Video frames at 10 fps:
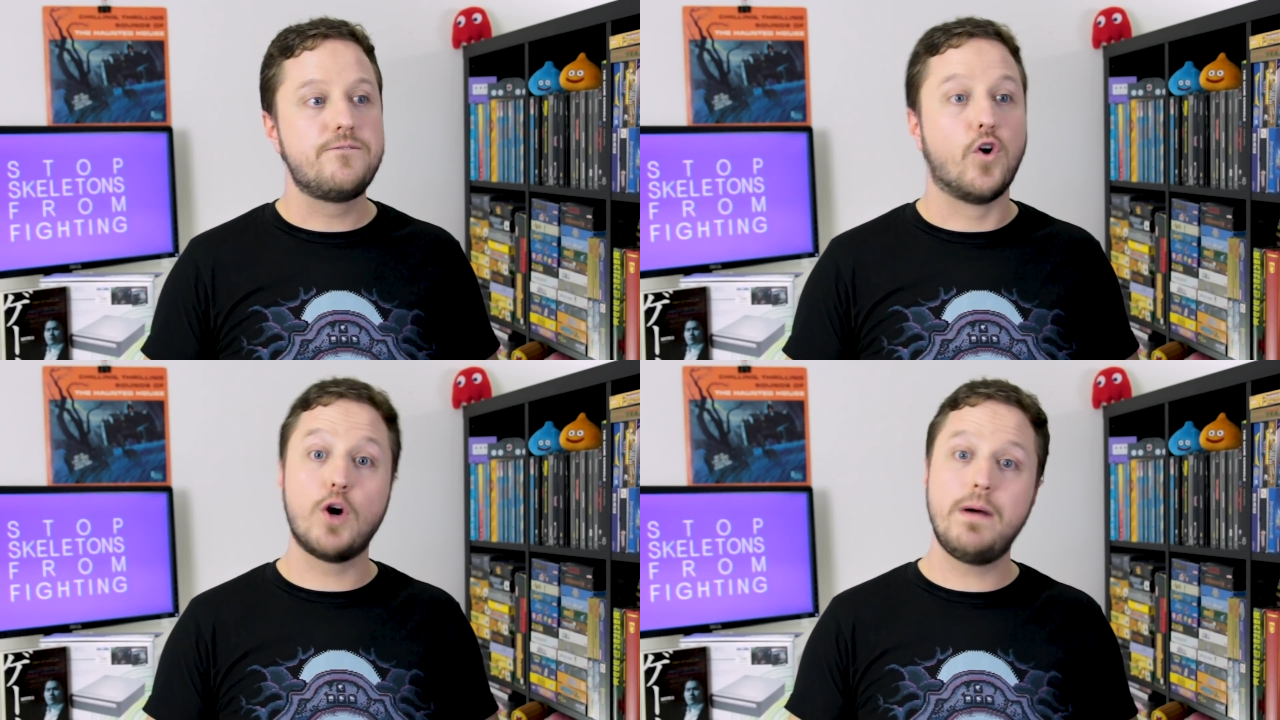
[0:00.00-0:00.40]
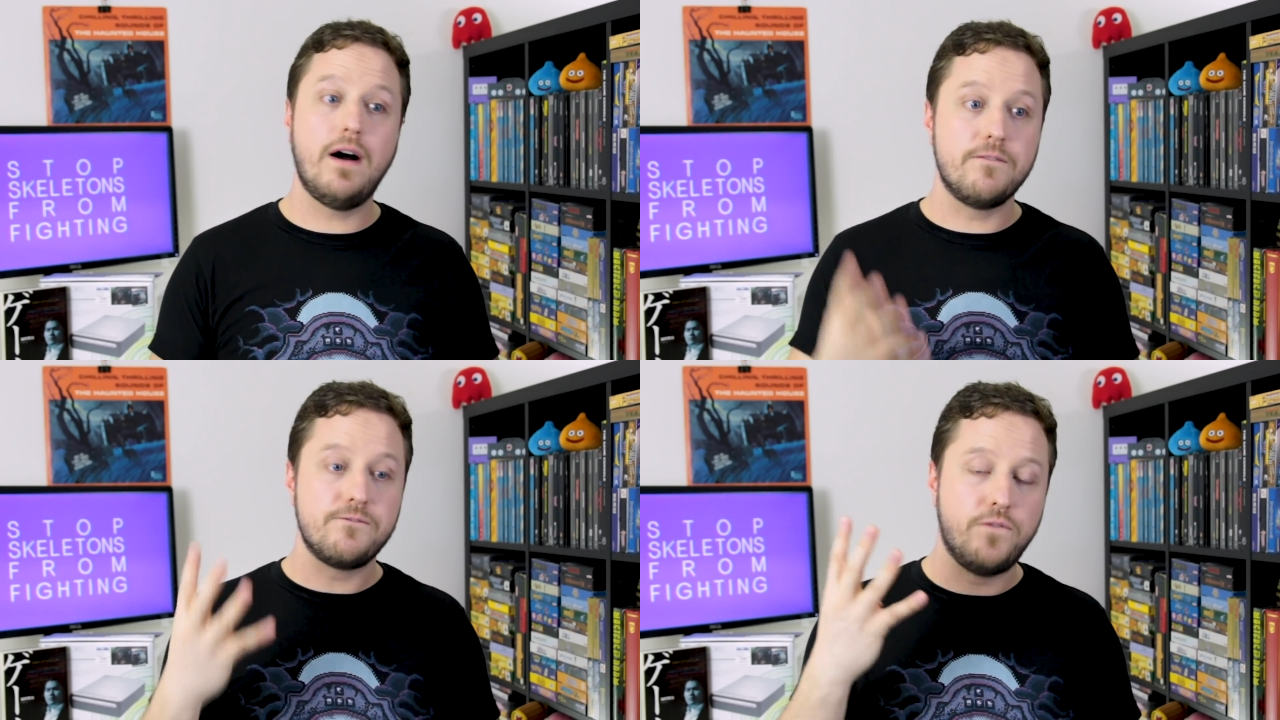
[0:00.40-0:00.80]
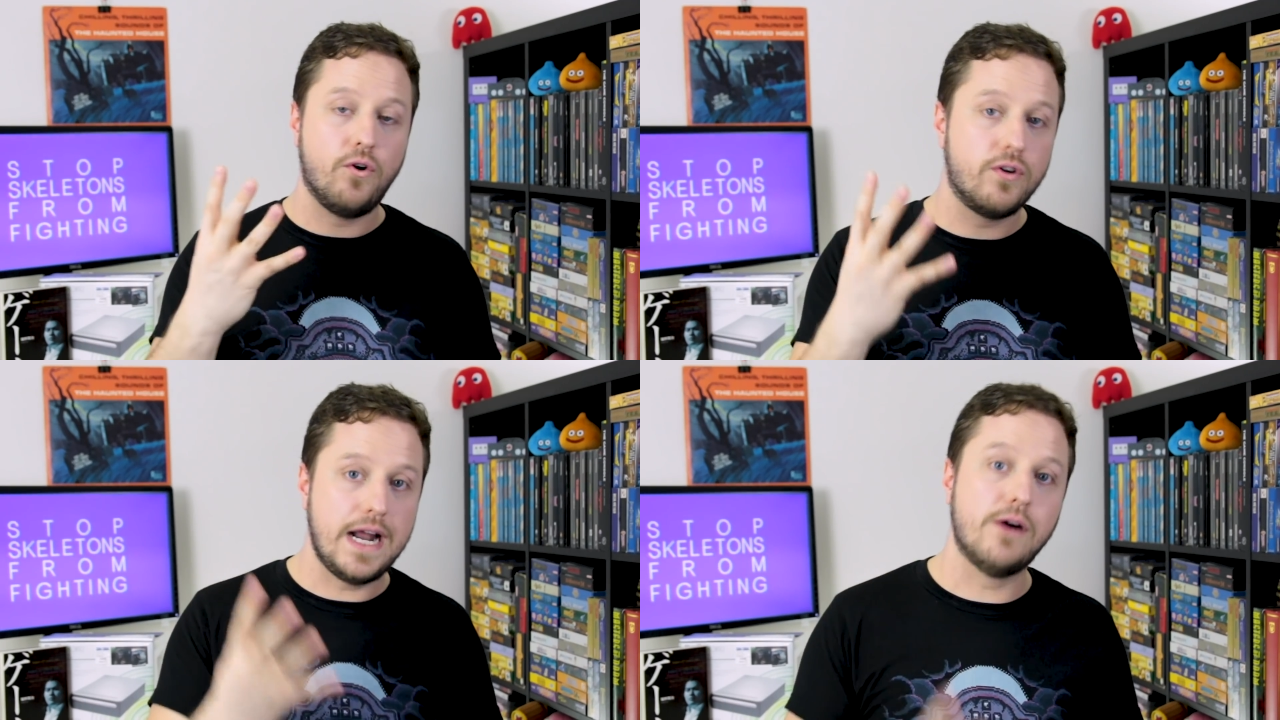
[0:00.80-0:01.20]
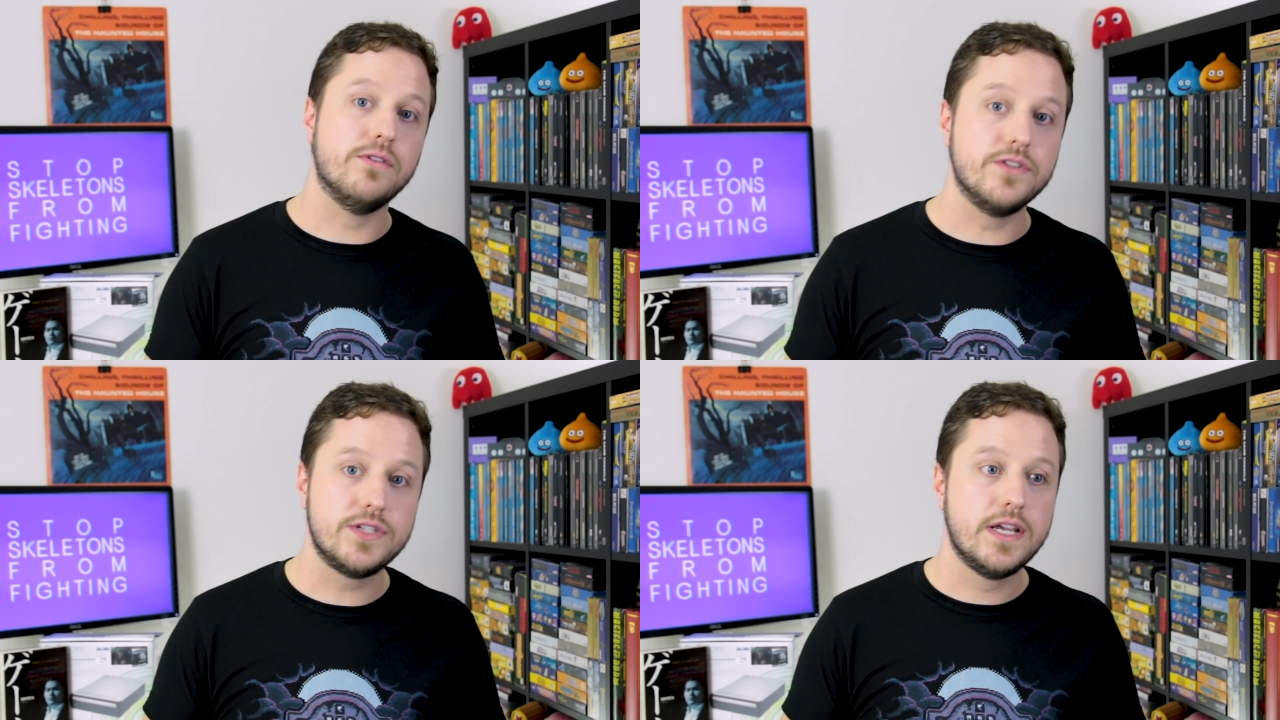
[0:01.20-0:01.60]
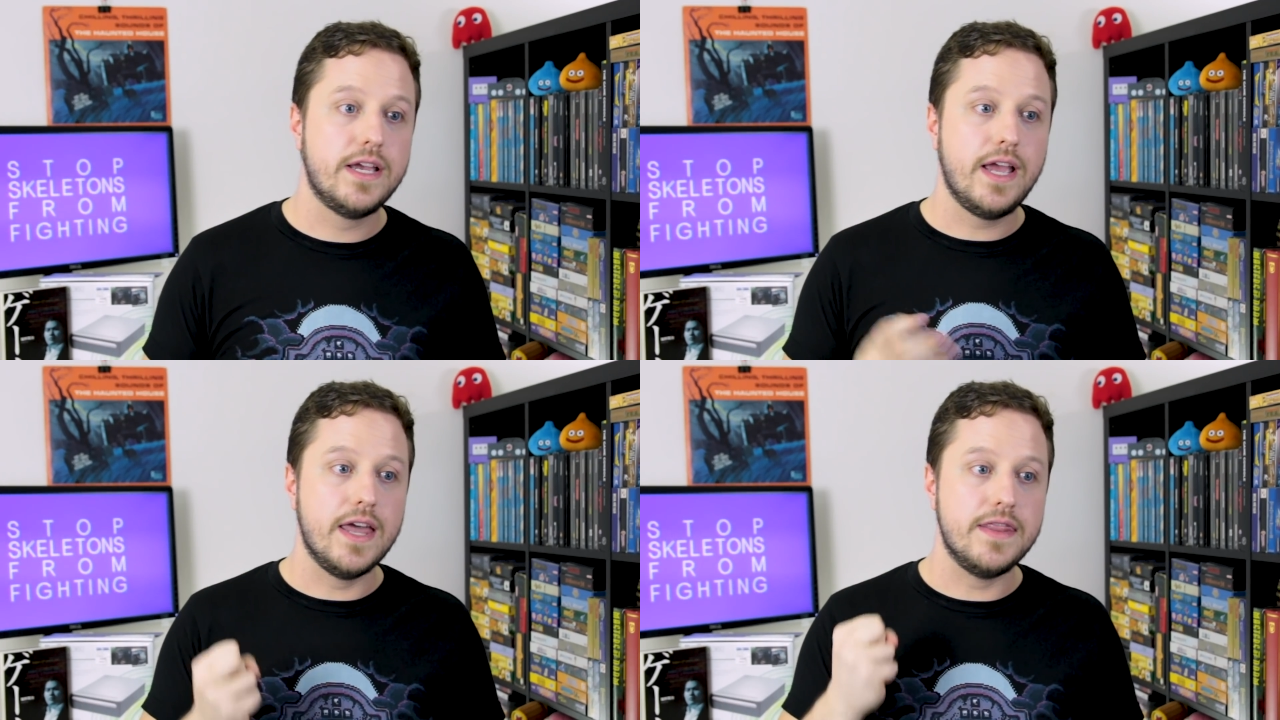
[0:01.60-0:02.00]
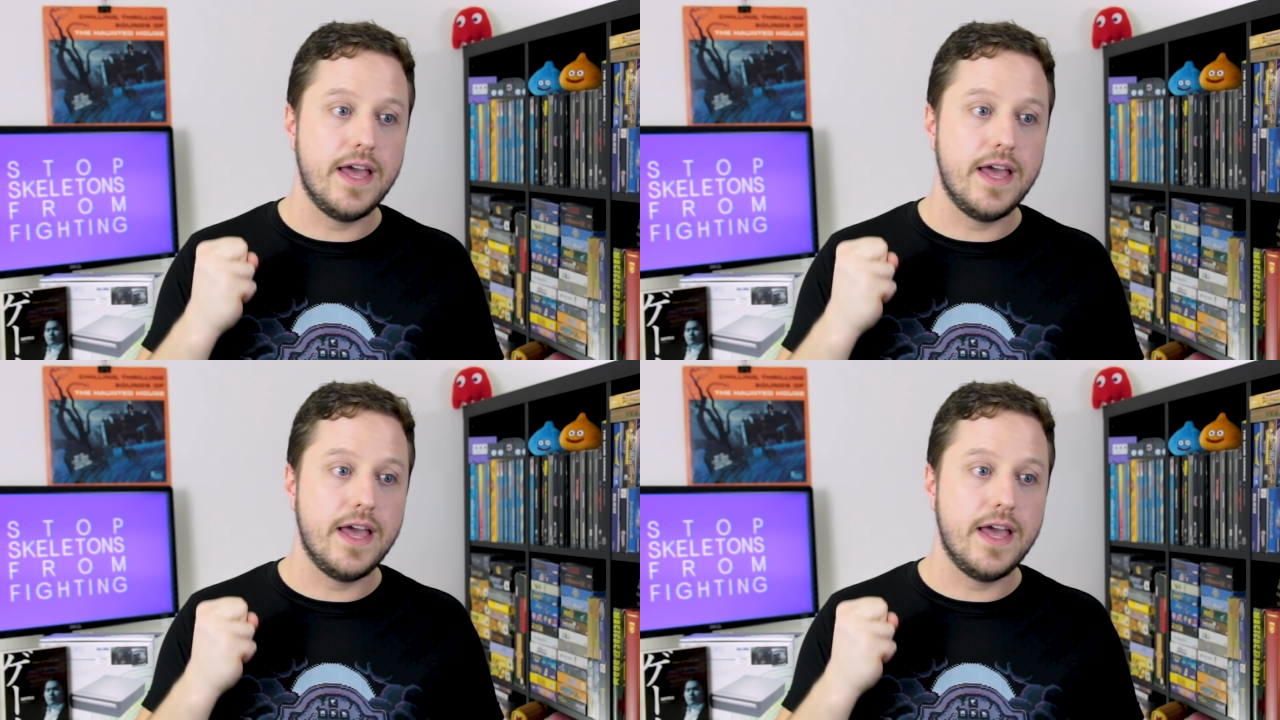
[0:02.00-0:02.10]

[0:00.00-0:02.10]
for about 4 hours. And